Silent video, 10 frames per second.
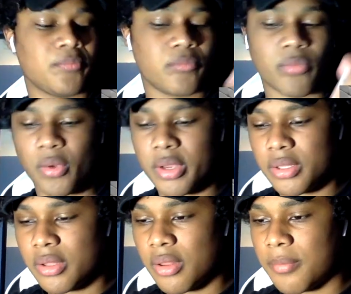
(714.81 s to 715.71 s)
Alright.
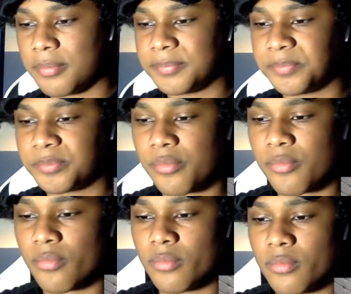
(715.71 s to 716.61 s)
Yeah.
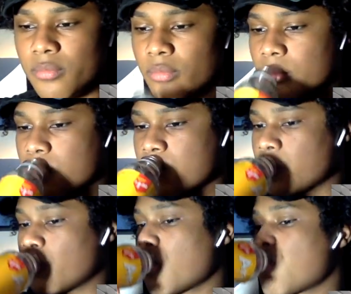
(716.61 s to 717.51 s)
Today
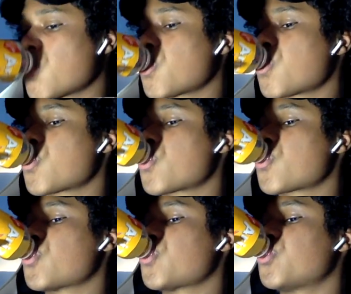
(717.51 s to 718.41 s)
is the
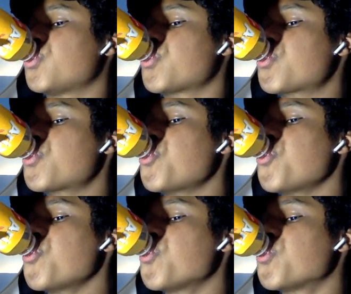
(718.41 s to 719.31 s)
first day
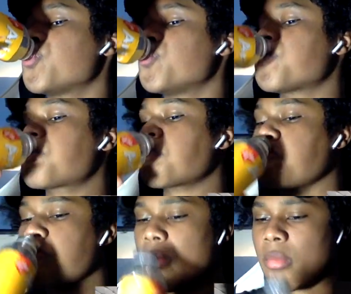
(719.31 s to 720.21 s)
in sunny
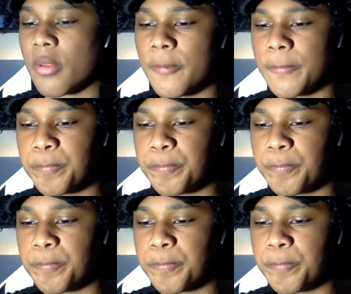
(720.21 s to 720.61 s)
New York